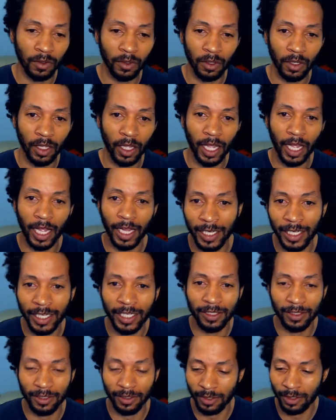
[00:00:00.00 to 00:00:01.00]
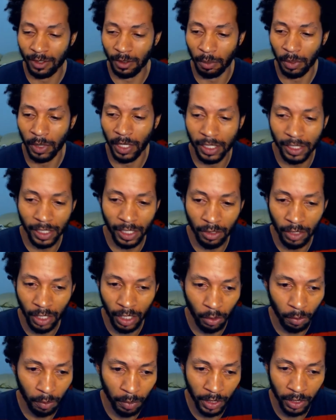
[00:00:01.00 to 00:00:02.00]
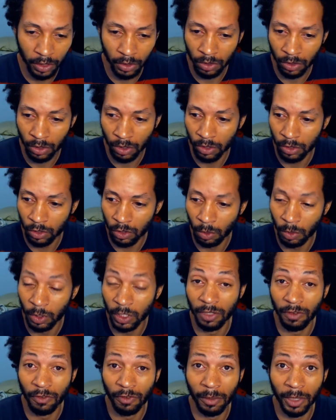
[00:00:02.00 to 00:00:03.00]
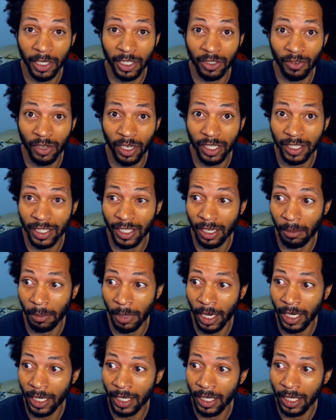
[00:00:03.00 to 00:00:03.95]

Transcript: I need some pants. I don't got no pants on. Too much information, right? TMI.